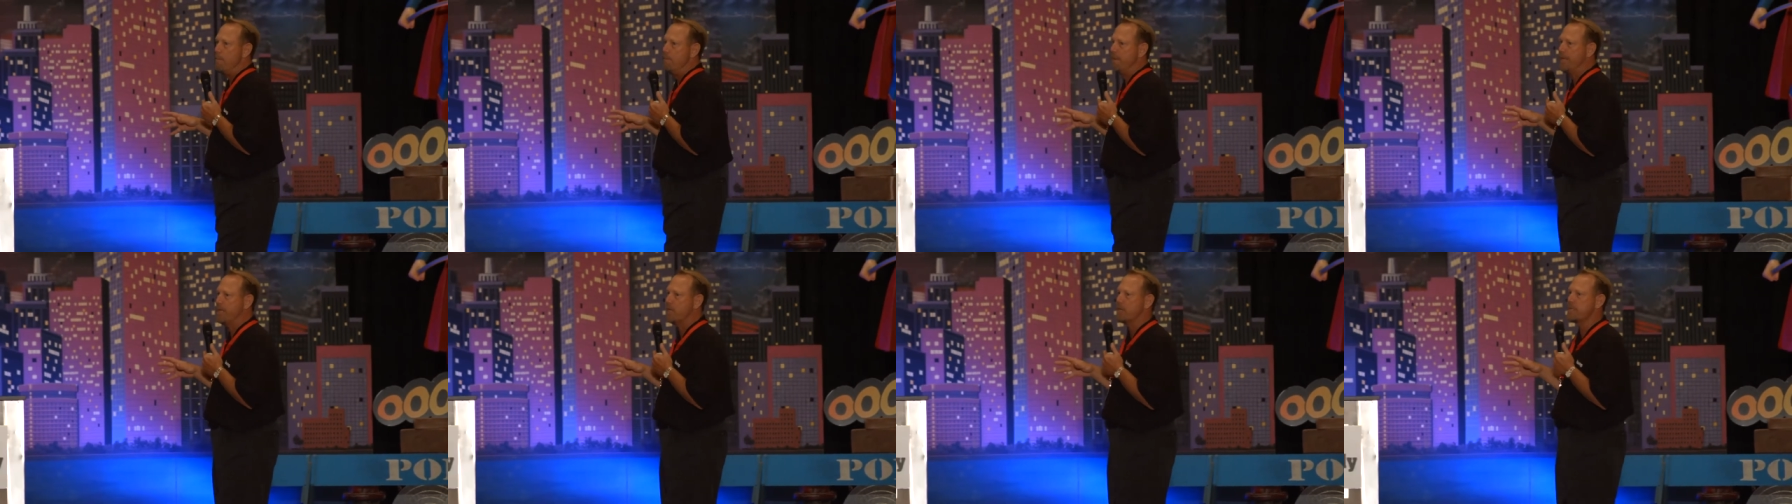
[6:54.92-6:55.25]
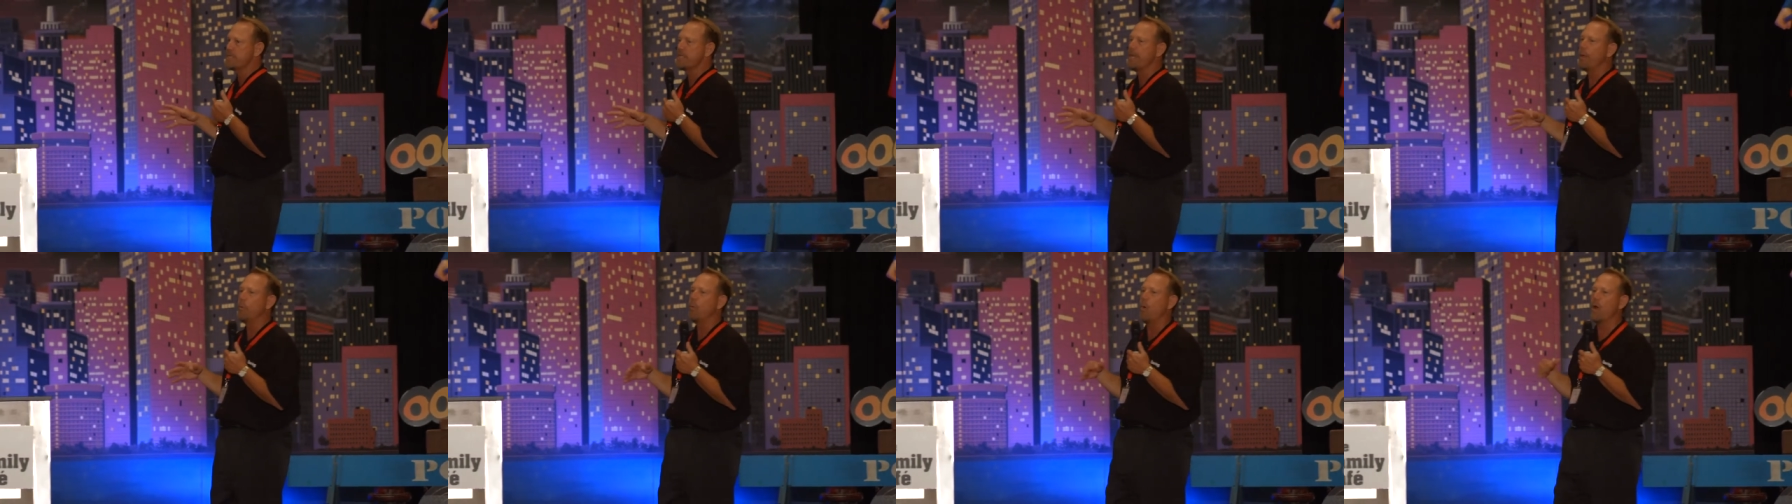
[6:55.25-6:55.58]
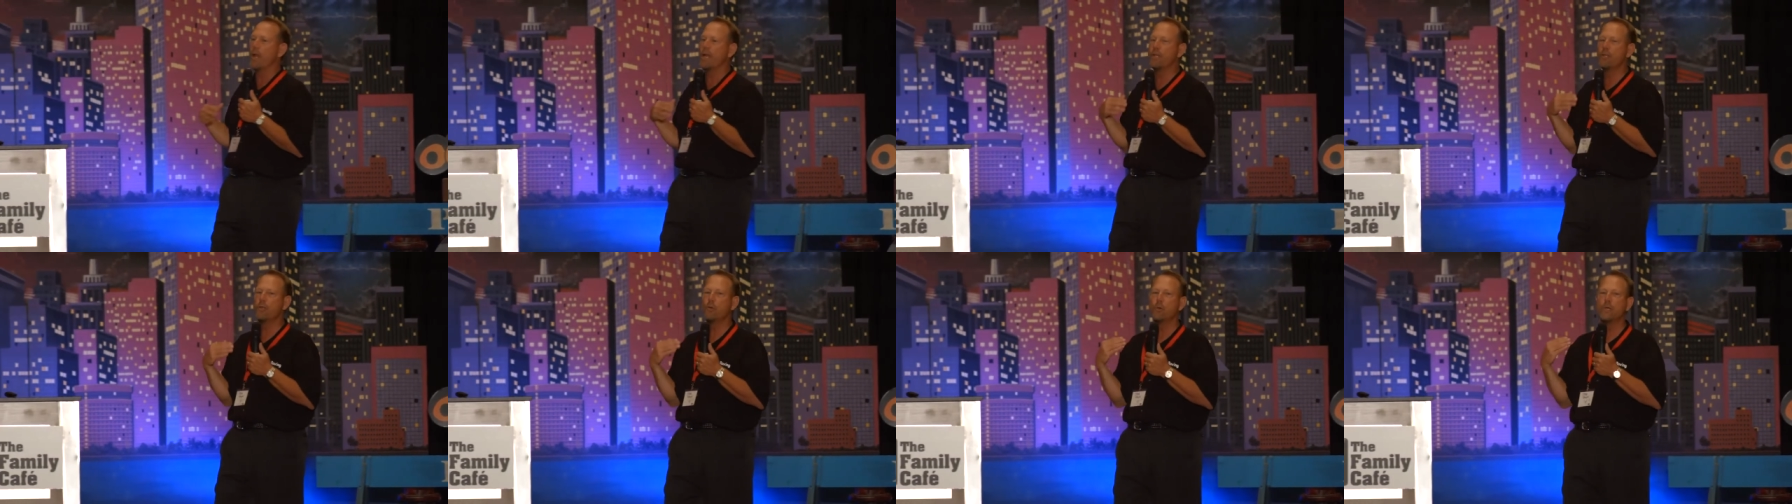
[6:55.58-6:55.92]
because they
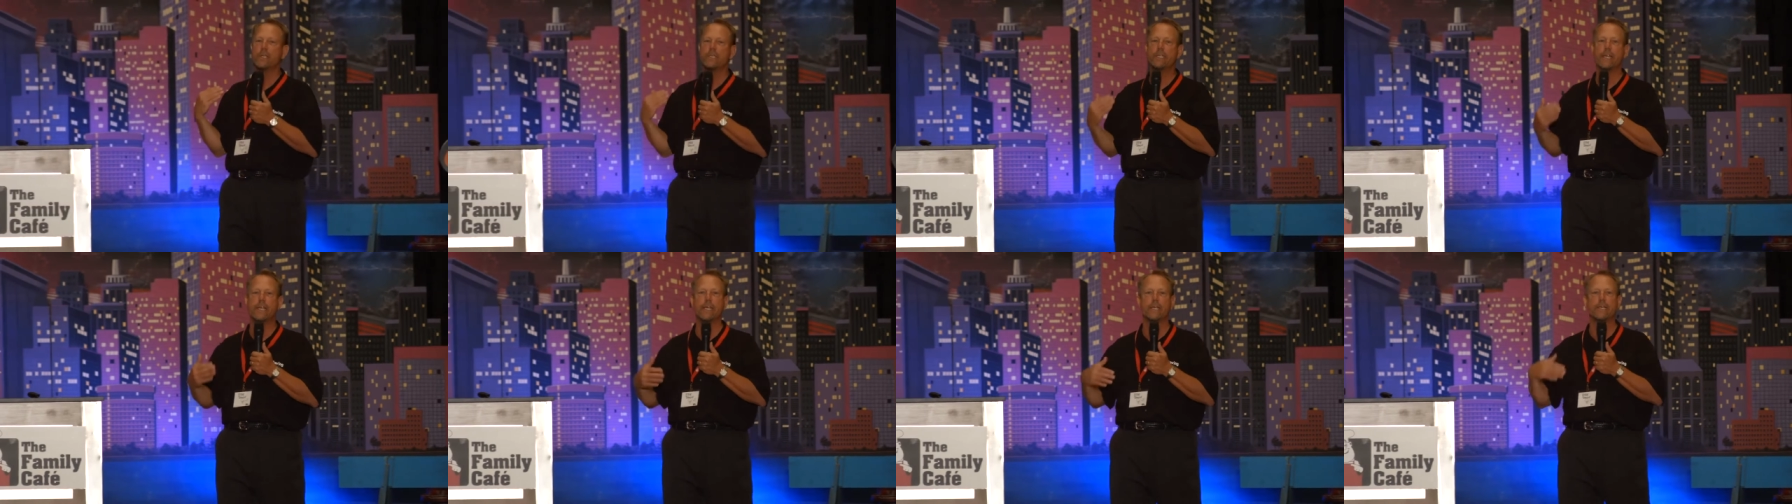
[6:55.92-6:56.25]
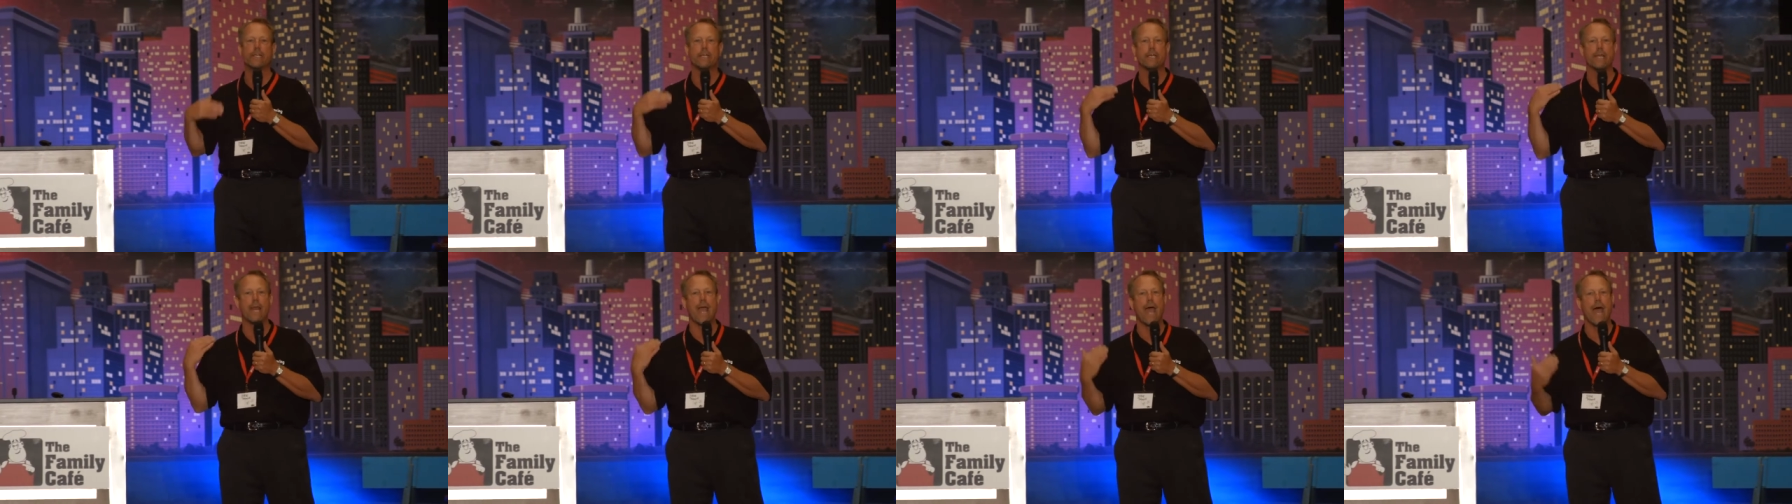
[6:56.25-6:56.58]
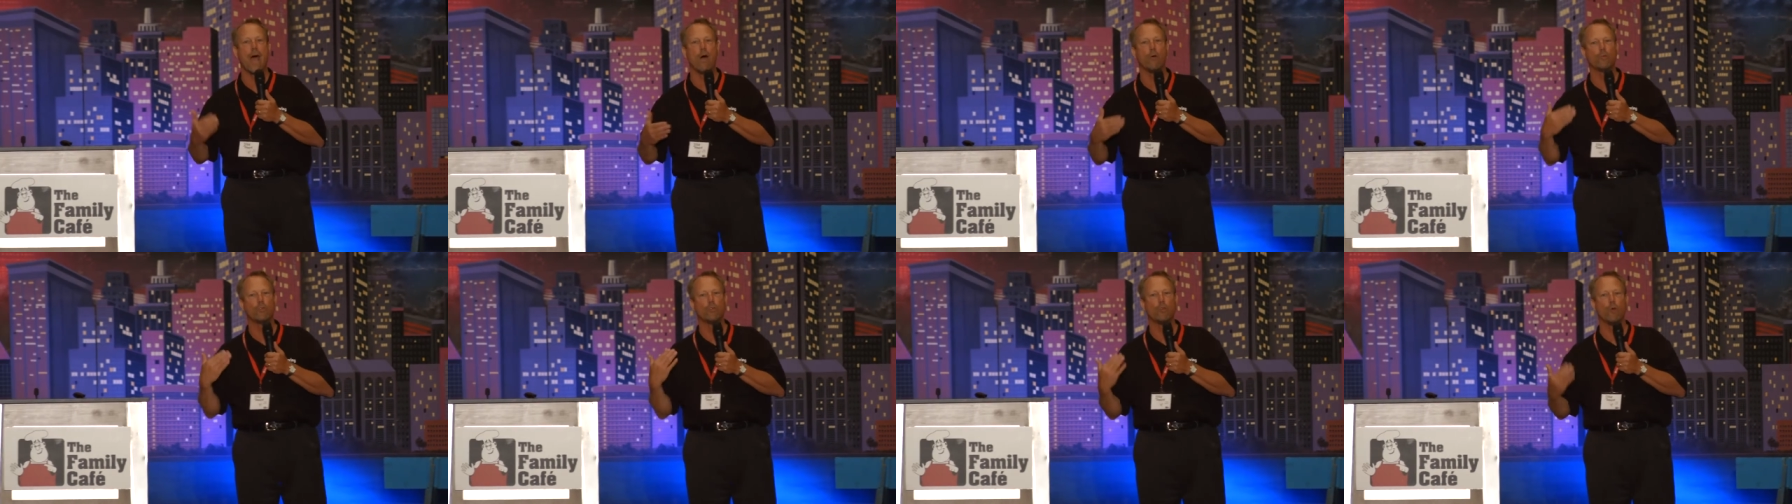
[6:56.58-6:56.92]
wanted to attend an
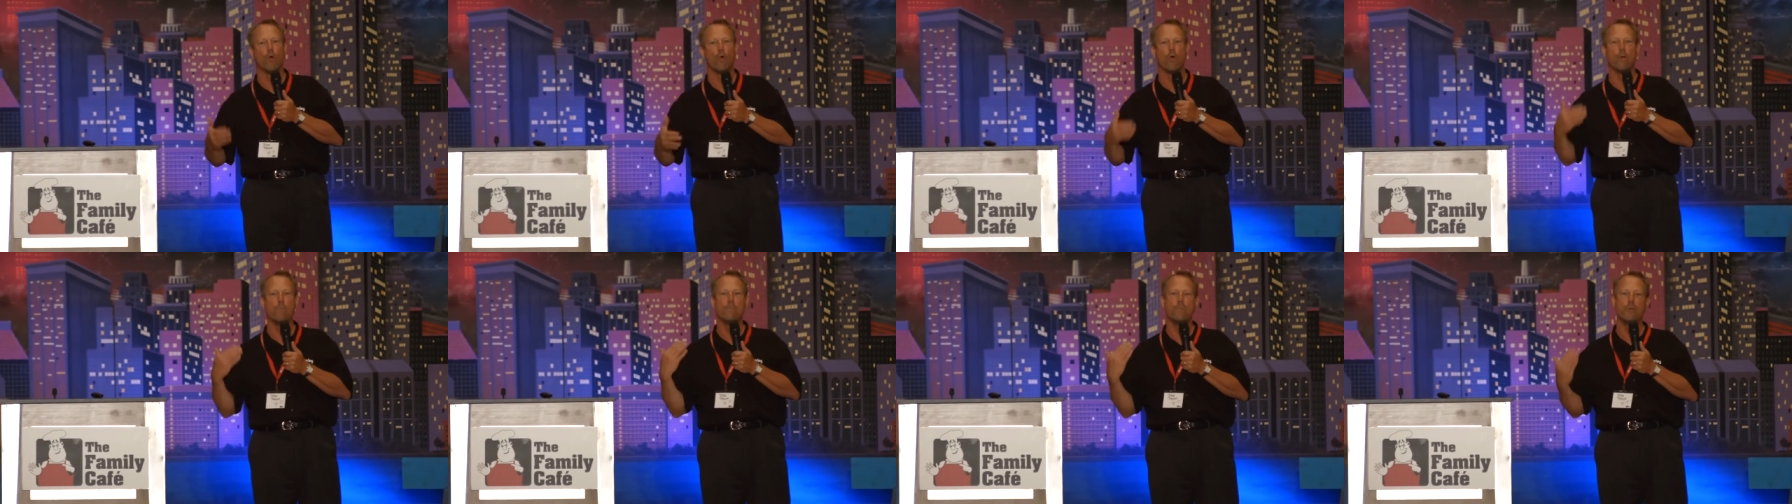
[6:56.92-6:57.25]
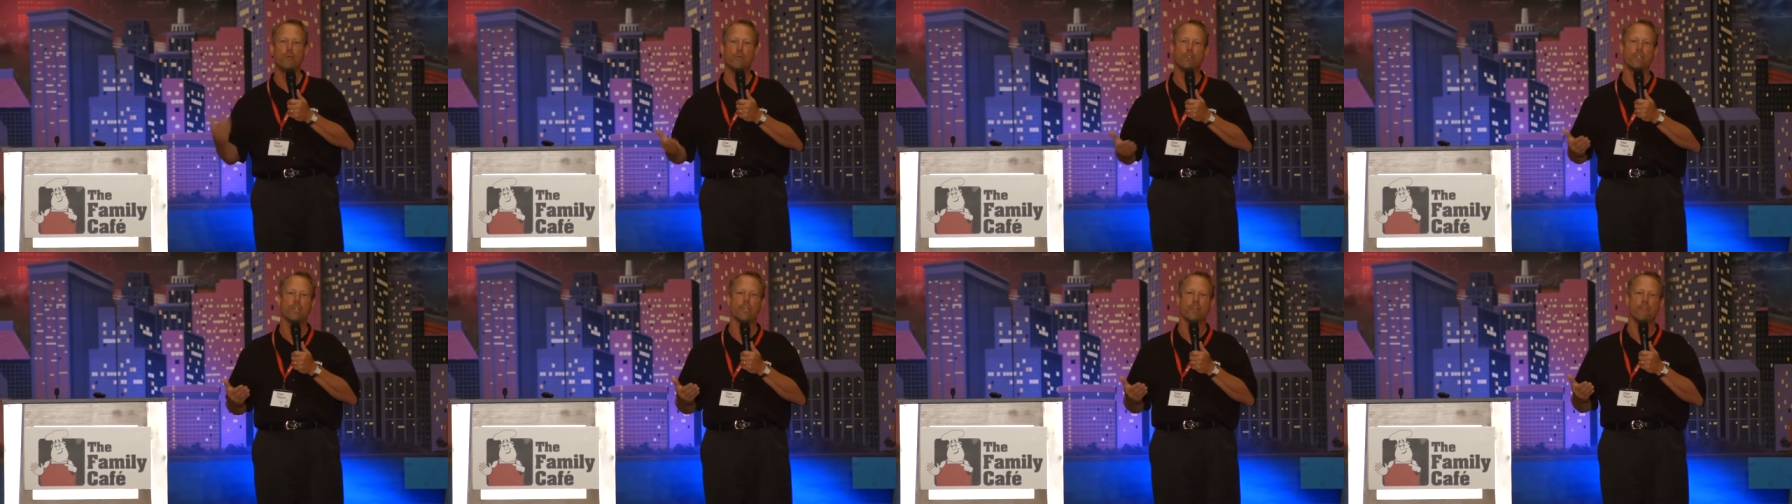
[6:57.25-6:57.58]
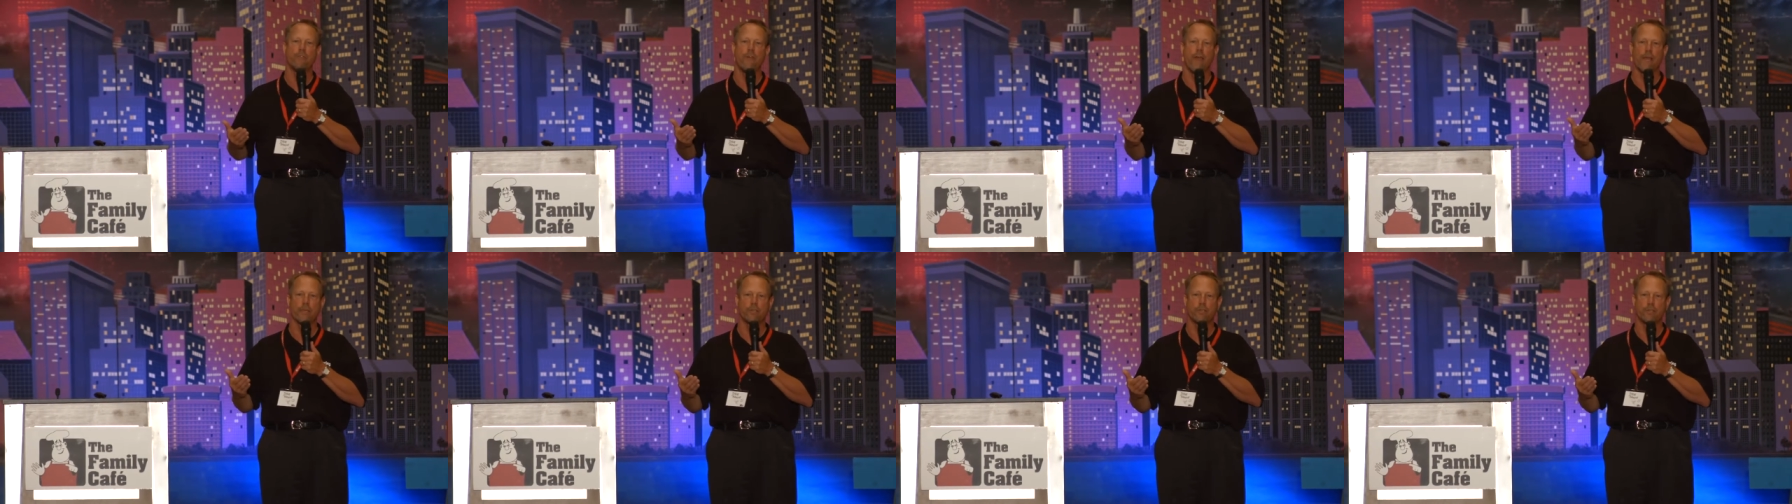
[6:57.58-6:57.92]
outdoor music
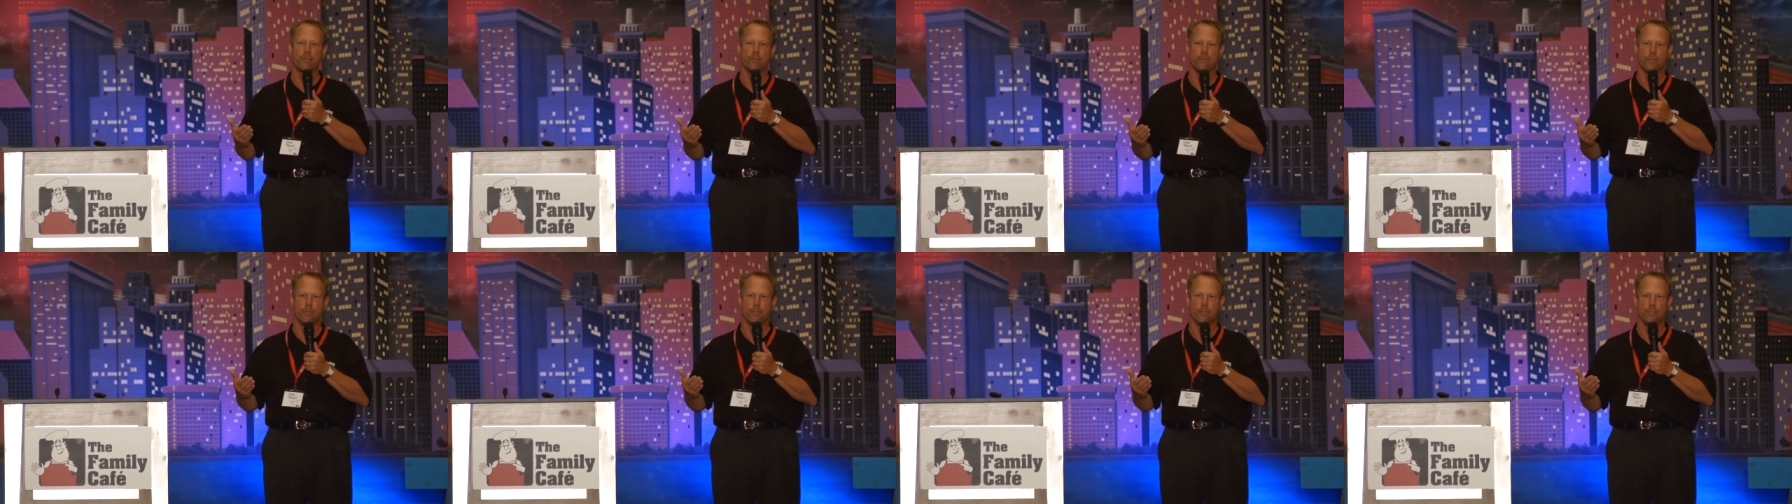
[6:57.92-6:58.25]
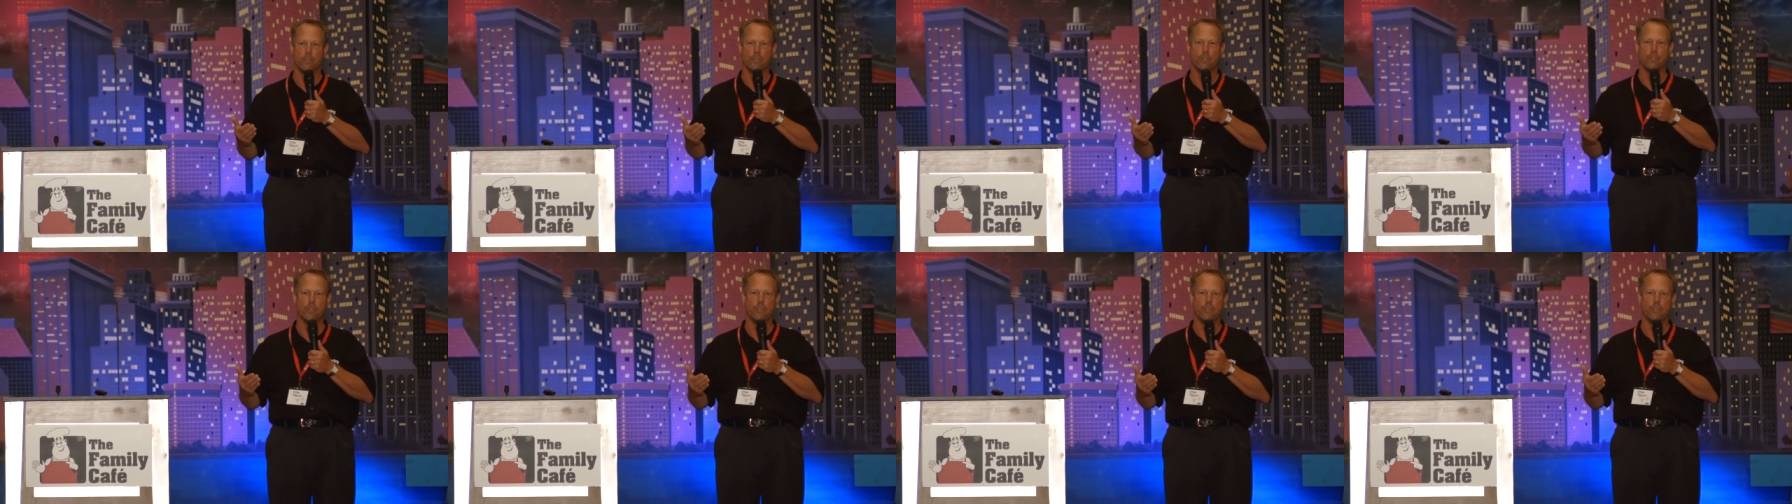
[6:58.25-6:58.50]
festival,